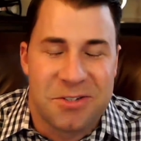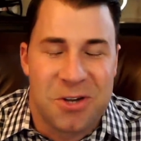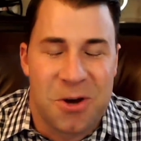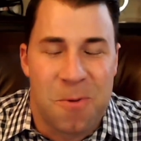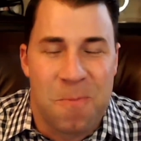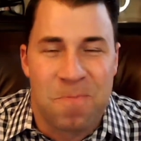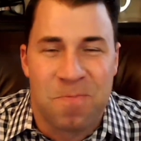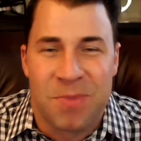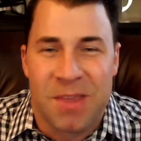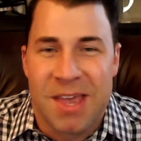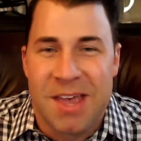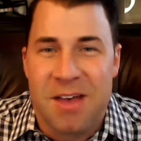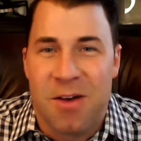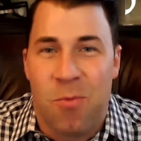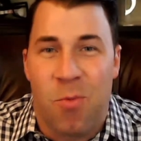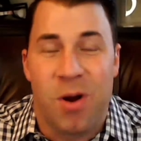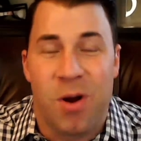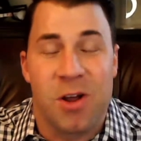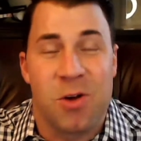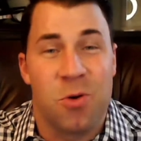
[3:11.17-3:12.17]
So
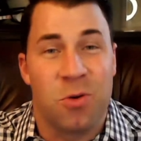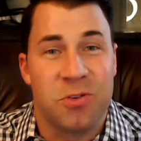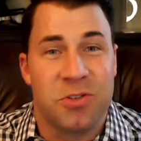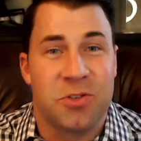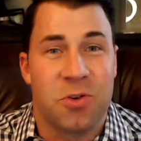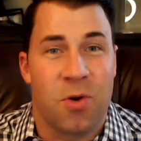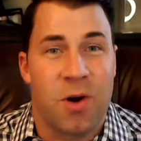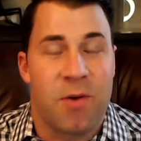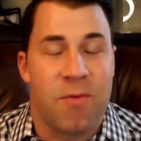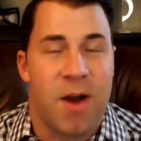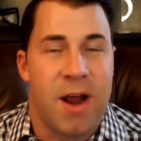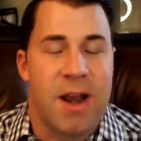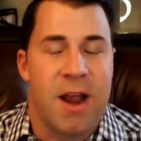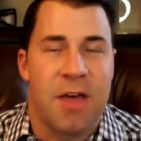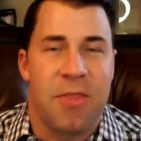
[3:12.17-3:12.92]
what a cool story, right?